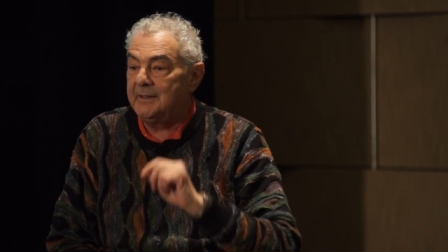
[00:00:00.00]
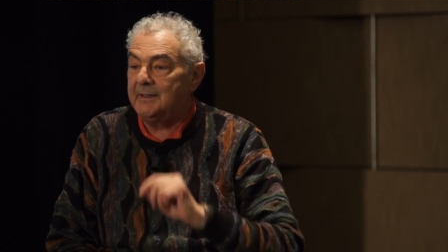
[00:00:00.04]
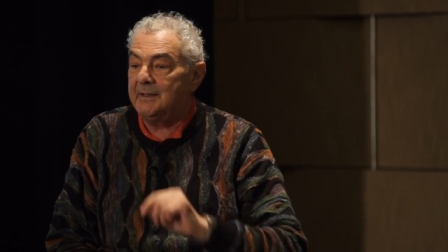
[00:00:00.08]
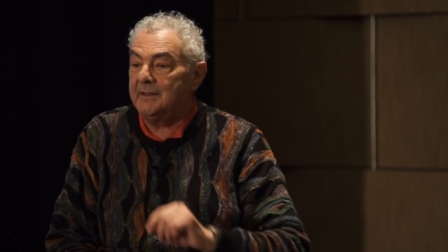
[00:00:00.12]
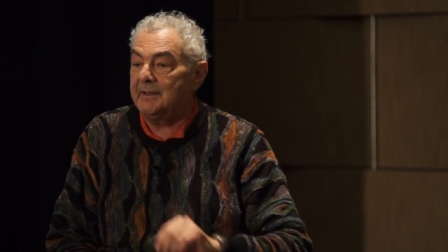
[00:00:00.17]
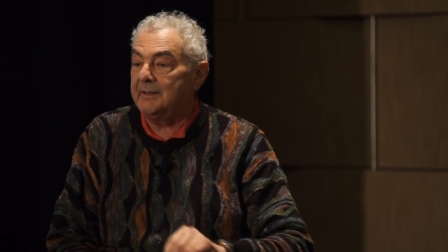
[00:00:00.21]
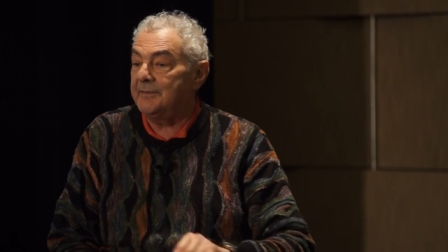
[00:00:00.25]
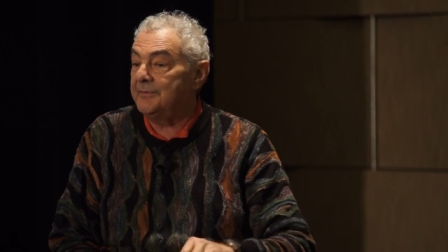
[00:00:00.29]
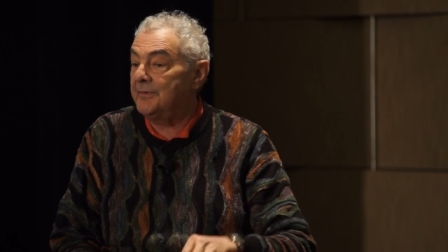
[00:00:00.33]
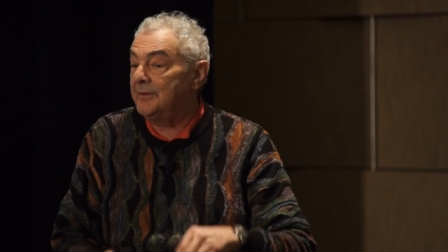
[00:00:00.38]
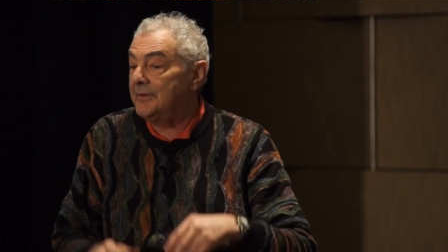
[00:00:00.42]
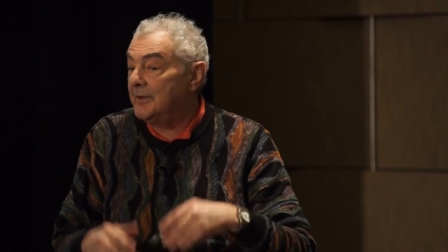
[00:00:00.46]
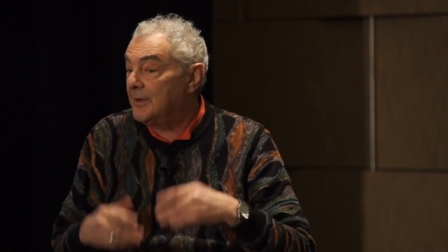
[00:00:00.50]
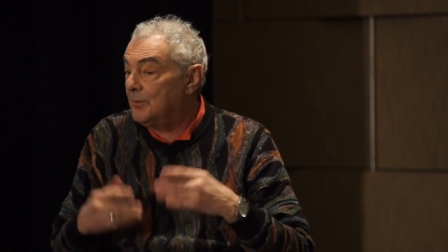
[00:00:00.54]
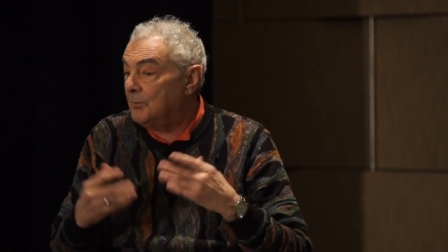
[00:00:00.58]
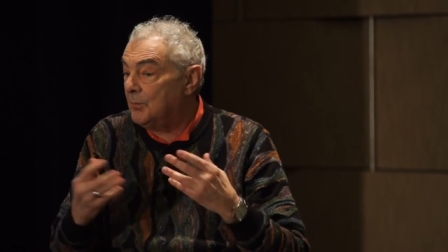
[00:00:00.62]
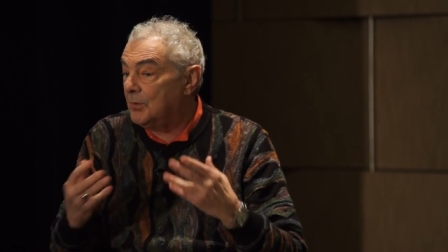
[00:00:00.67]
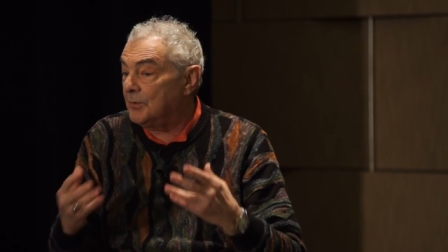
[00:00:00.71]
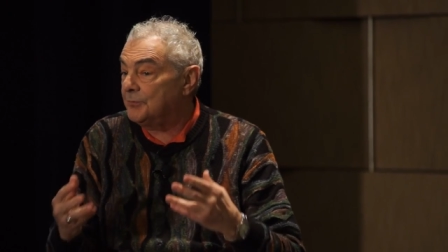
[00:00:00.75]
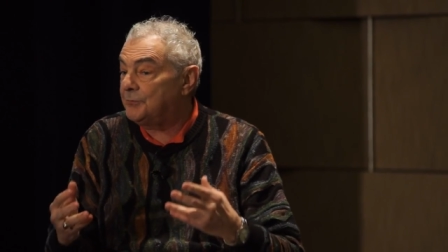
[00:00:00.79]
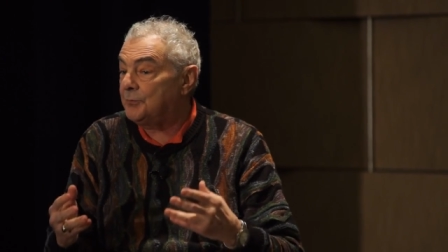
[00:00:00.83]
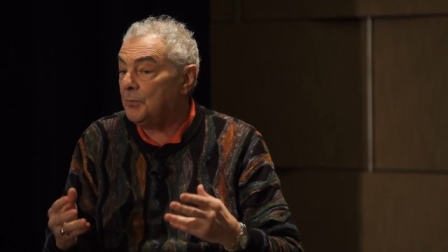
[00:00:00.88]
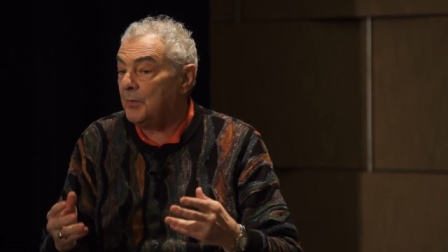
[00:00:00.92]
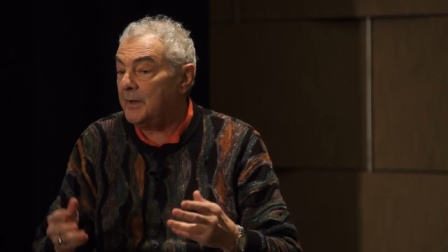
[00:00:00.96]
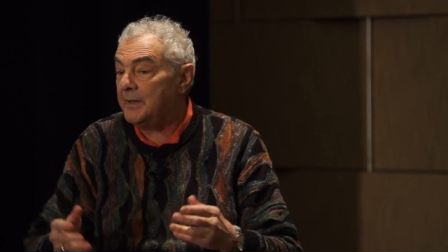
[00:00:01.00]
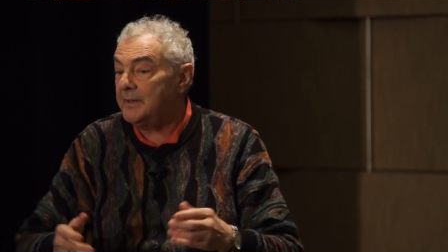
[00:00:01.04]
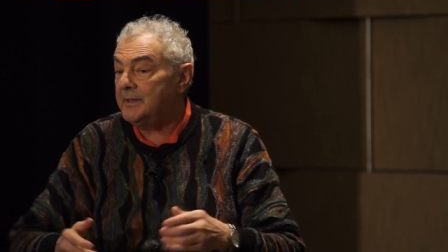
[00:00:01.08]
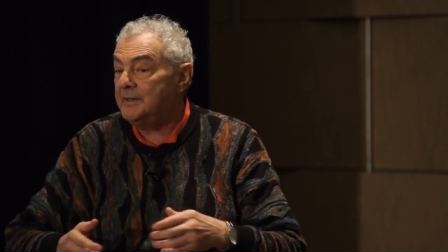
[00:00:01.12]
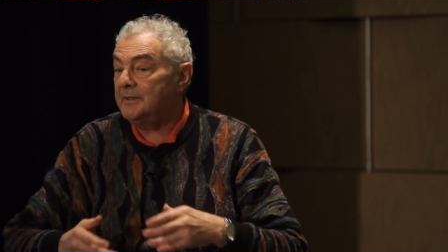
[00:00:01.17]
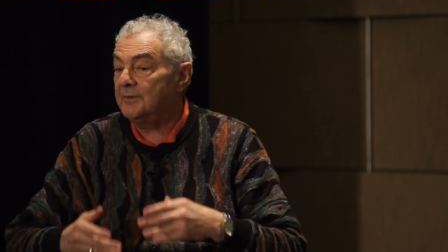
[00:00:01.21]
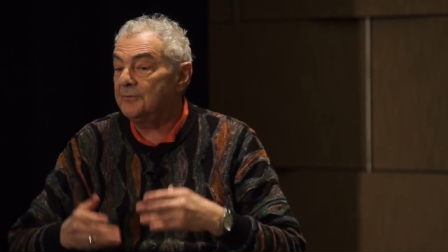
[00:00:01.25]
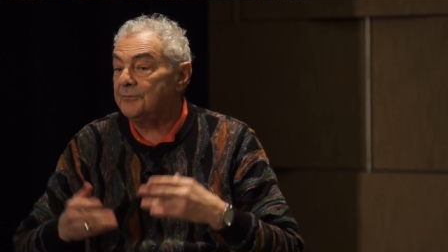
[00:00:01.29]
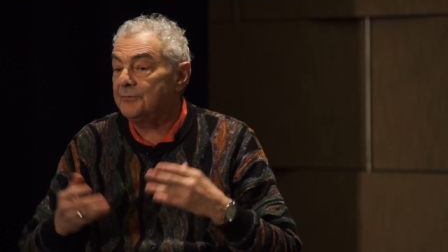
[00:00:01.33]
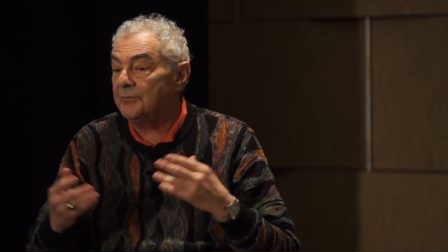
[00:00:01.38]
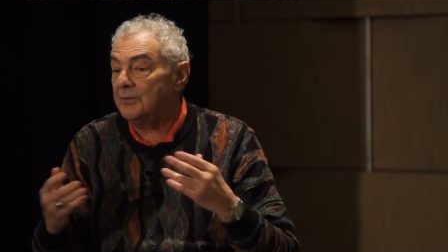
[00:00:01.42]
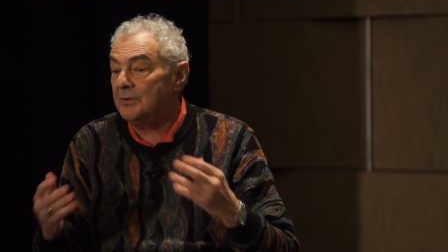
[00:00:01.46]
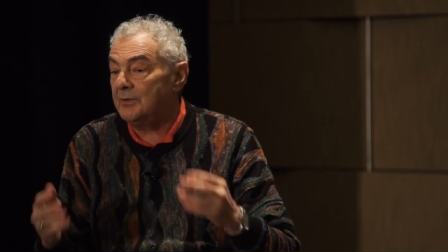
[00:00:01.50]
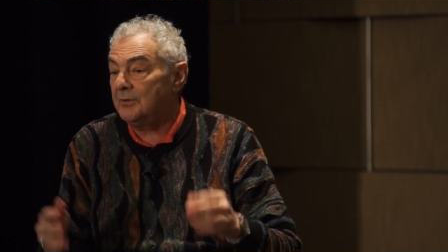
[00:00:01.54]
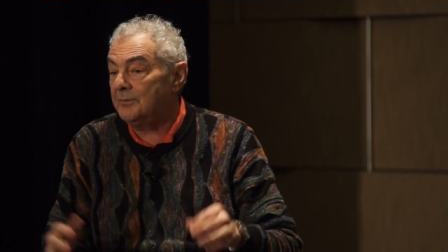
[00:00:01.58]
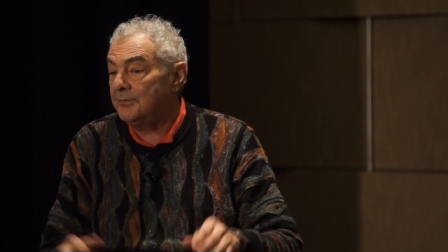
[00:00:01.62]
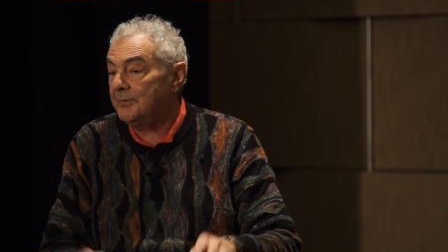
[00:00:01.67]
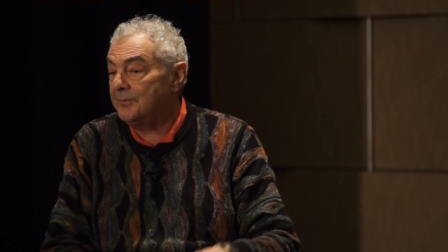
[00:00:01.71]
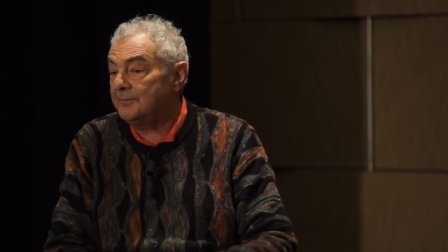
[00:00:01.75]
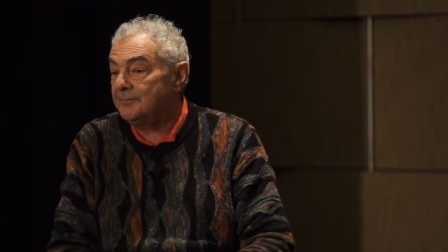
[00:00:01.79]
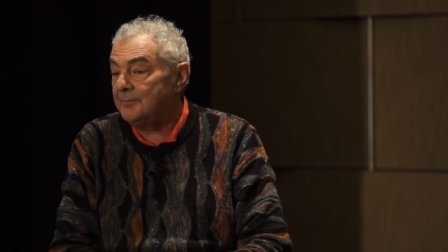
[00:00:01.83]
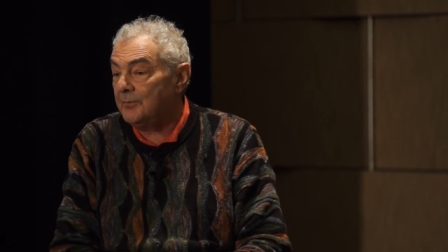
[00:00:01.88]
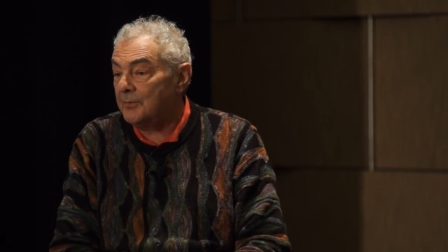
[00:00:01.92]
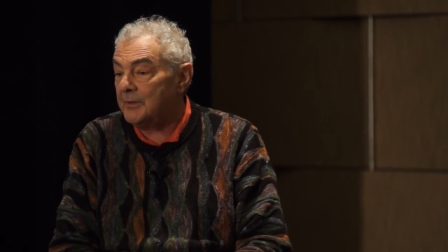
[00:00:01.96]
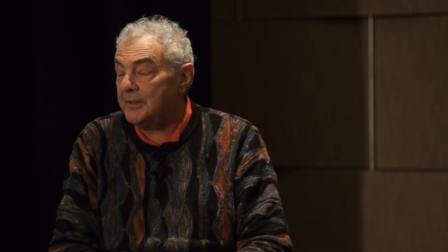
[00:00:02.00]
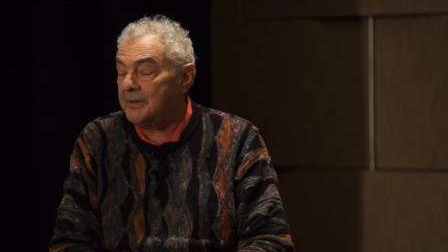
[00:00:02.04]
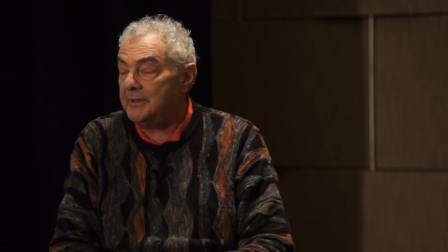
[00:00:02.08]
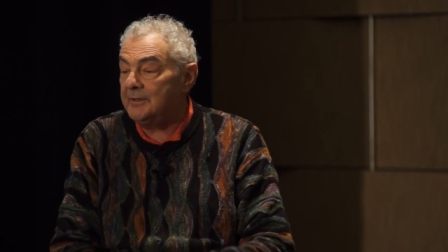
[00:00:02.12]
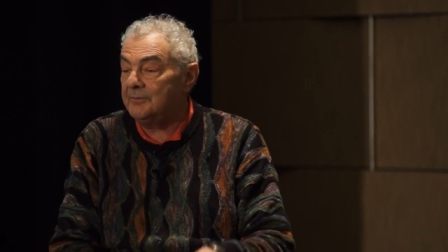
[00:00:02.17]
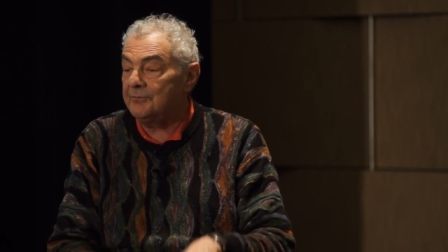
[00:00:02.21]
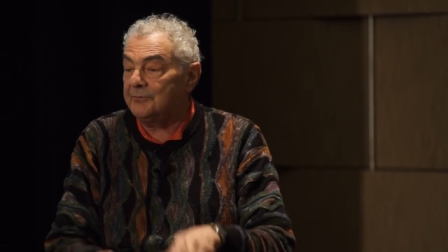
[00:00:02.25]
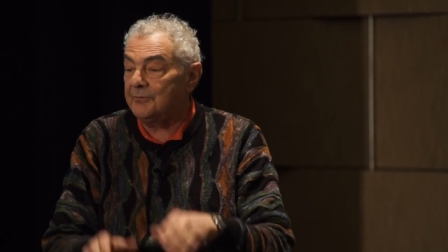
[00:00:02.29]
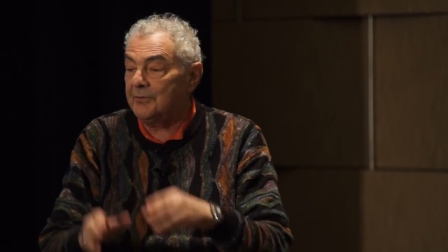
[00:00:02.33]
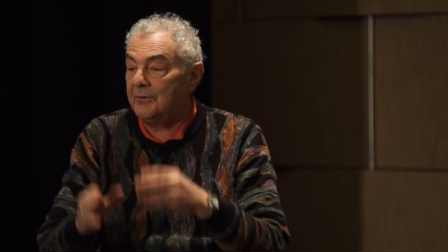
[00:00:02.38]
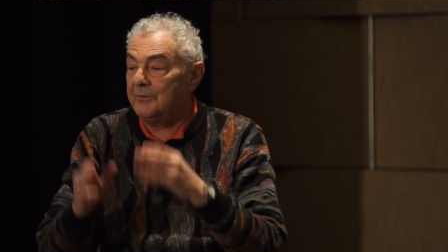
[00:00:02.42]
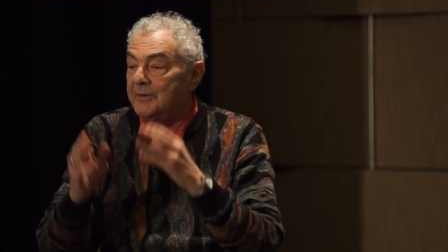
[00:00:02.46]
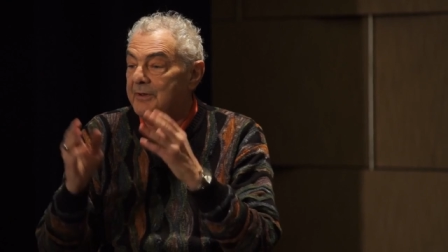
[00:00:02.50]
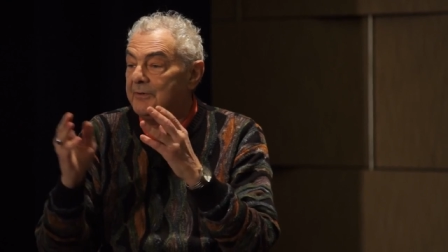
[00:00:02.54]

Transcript: uh, than they were 20 years ago, than 40 years ago.